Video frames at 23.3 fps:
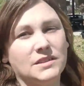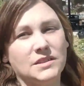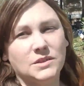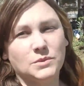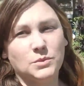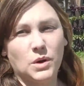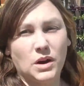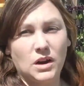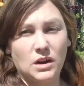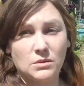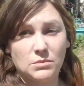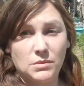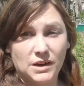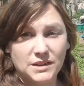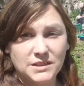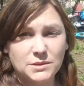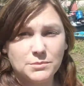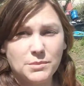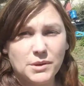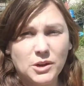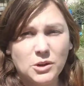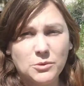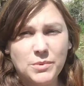is where my
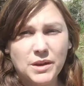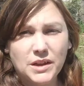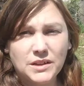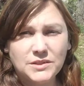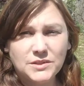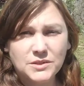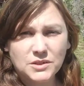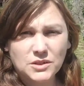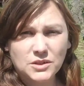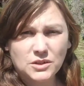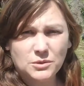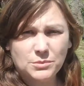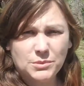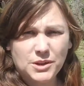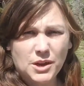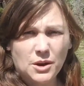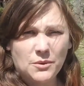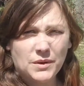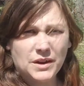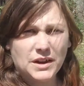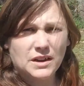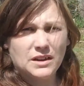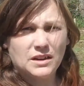tomato beds are going to be
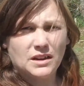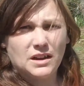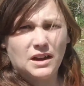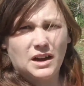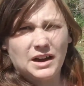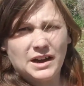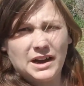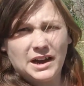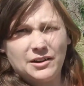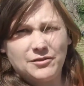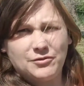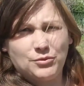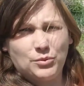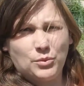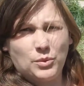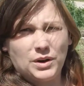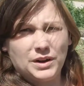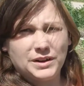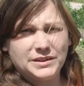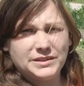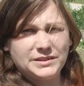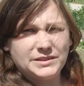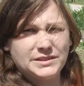going. I have
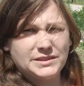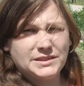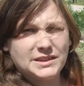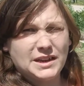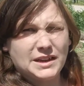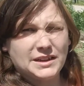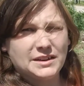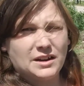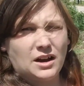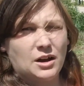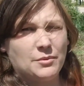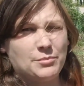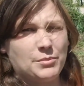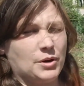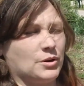one set up